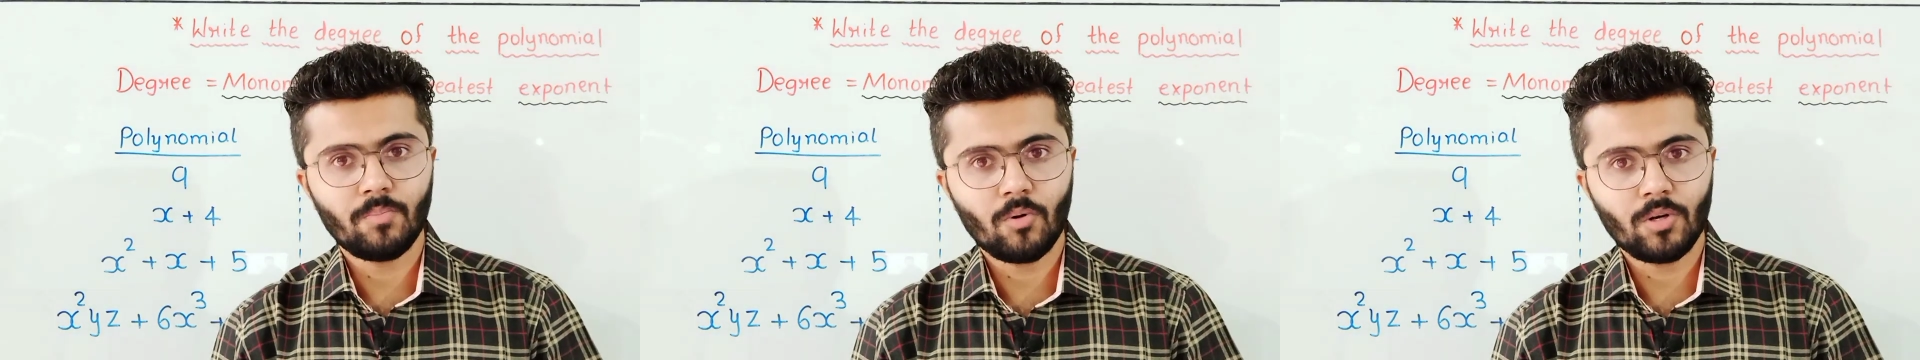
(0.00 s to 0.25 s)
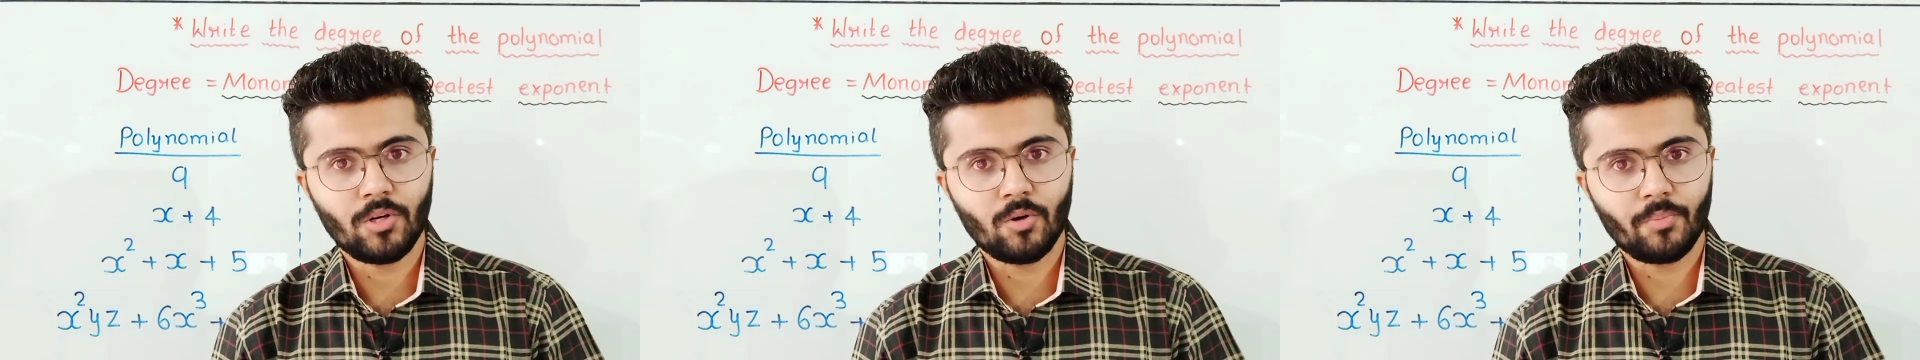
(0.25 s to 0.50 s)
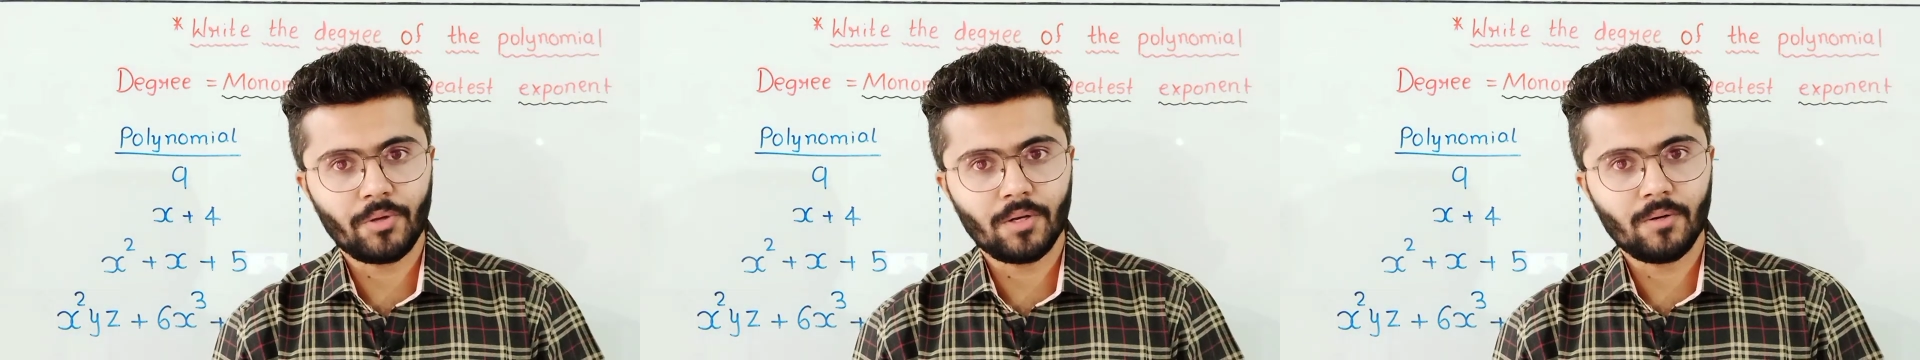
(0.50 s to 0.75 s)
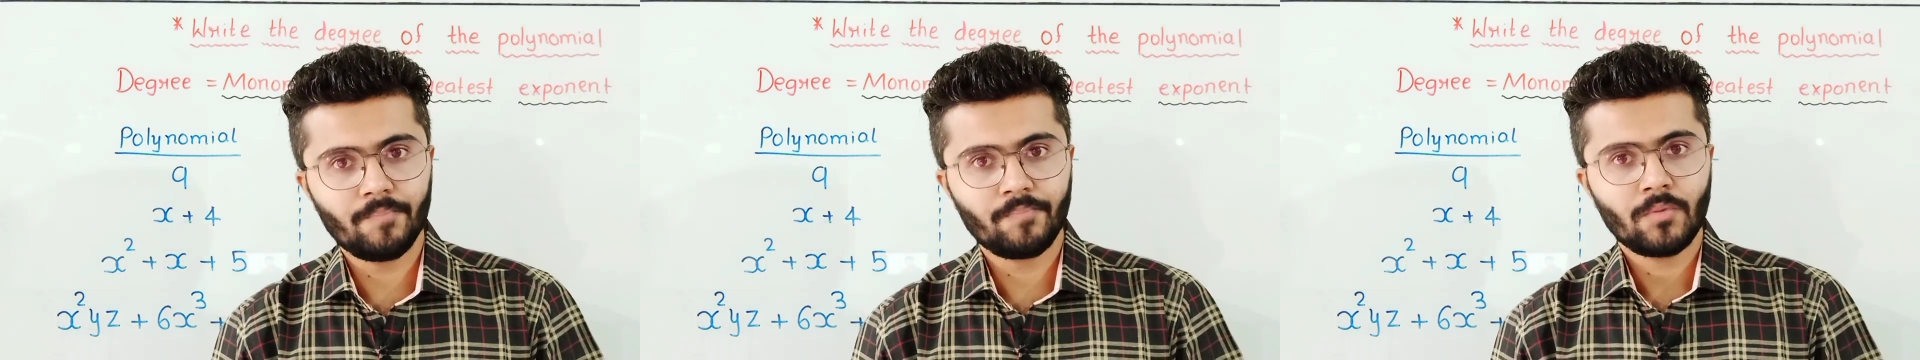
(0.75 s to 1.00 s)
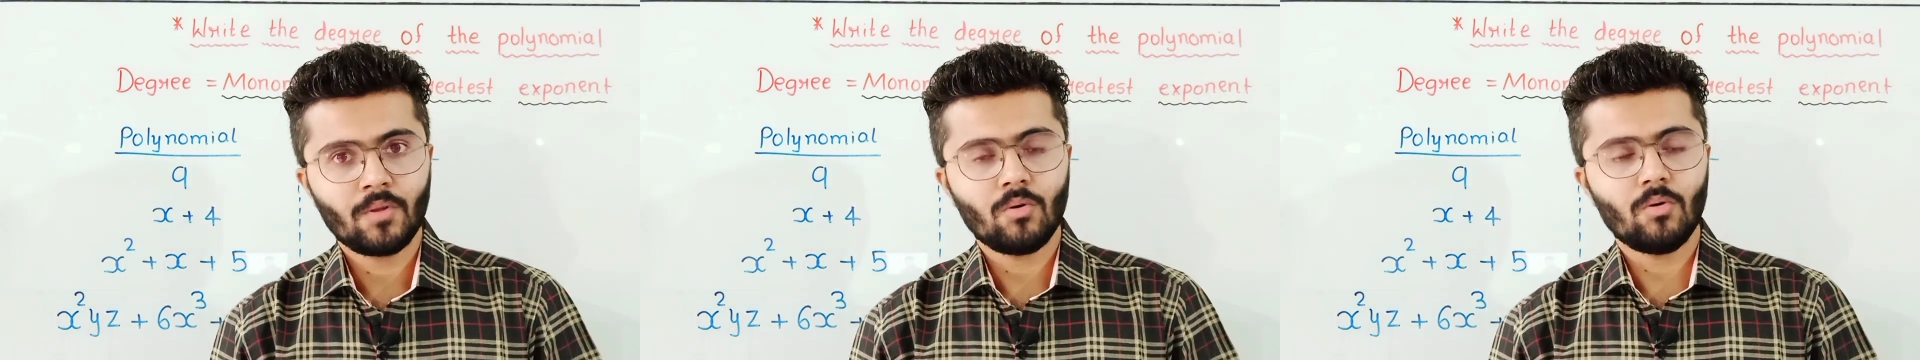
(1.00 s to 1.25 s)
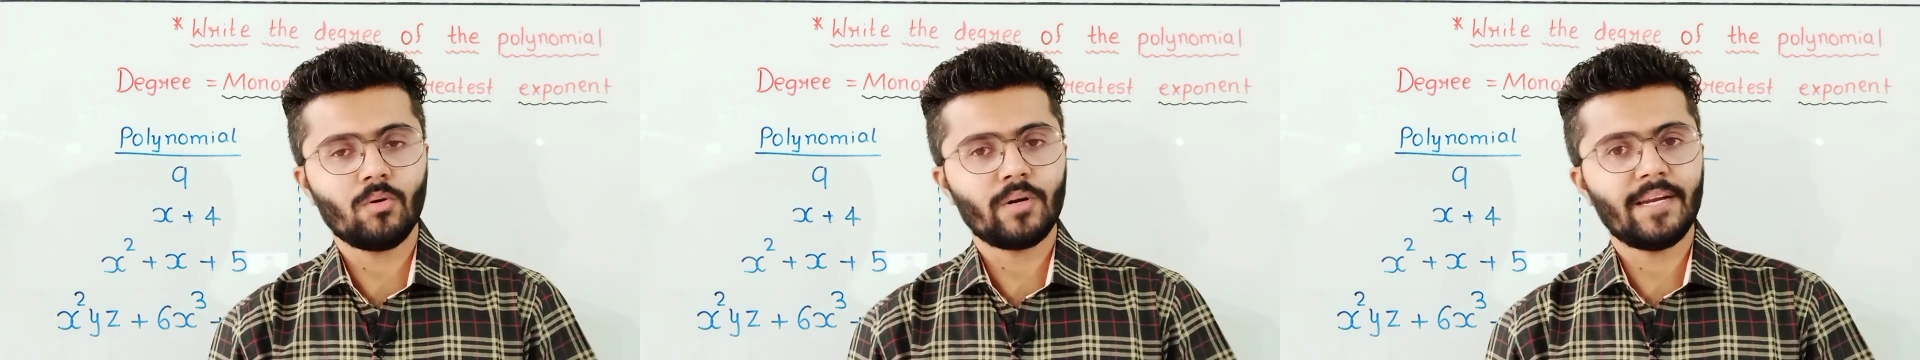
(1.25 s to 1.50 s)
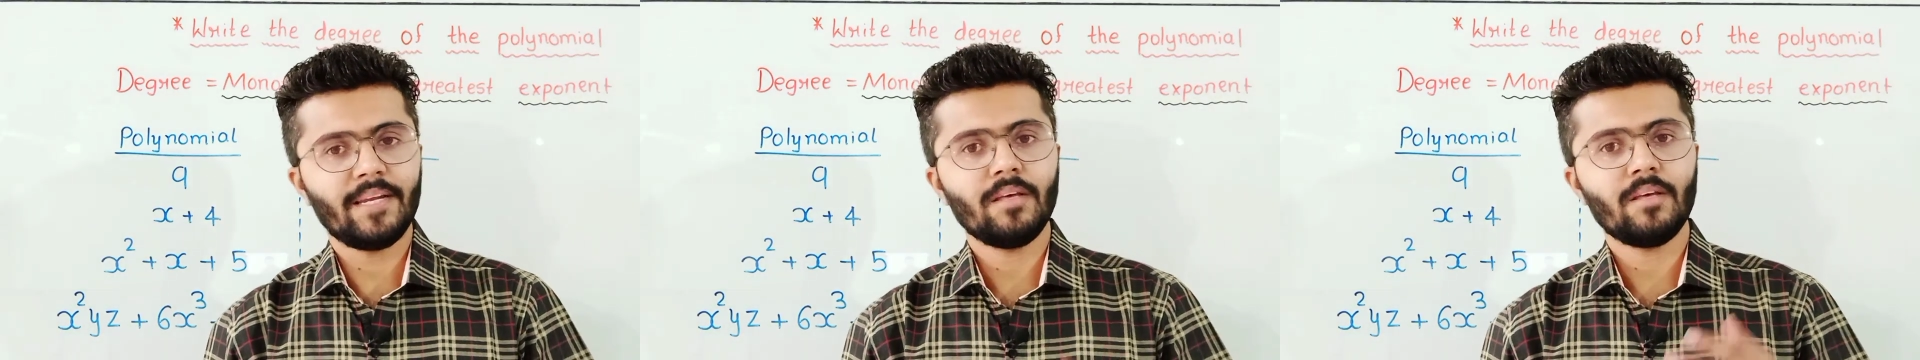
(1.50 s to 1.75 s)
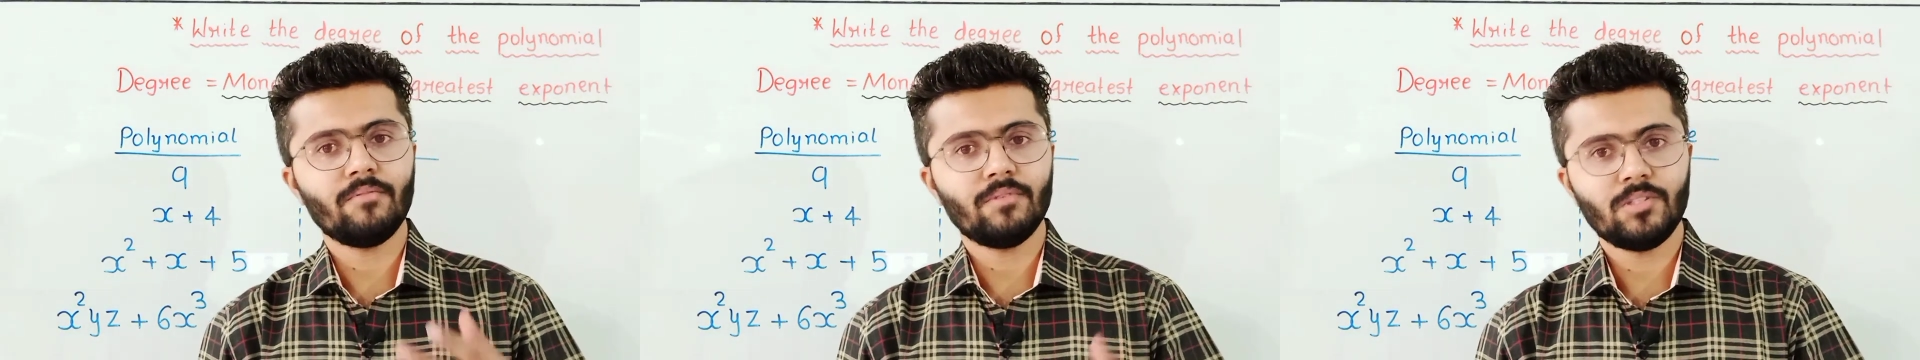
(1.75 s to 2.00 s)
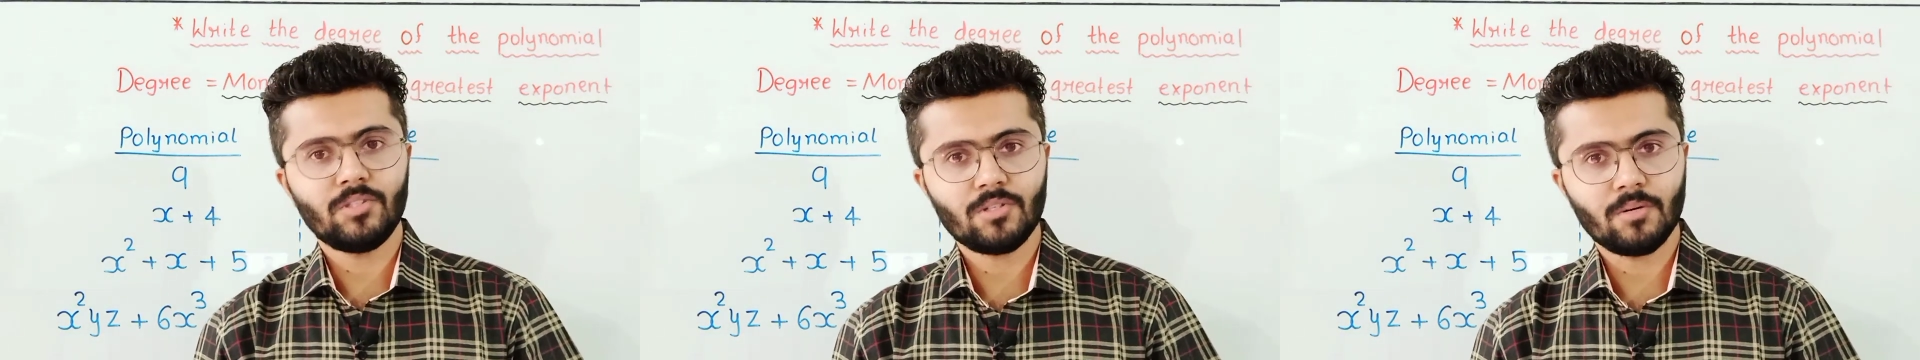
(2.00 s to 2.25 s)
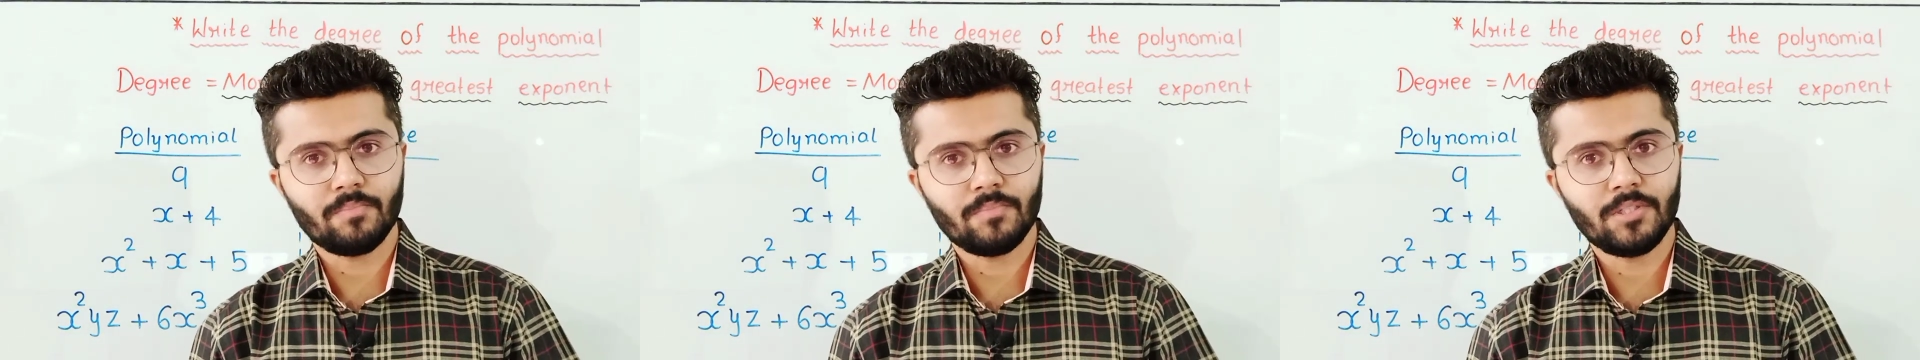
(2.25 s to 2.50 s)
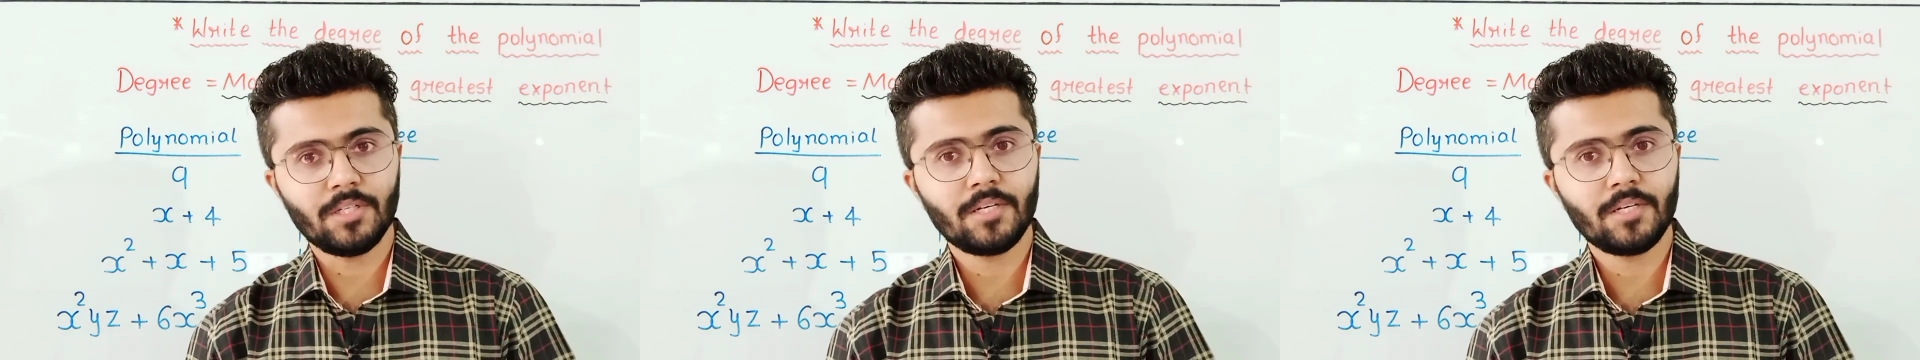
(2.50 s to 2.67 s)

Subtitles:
polynomial or any given term.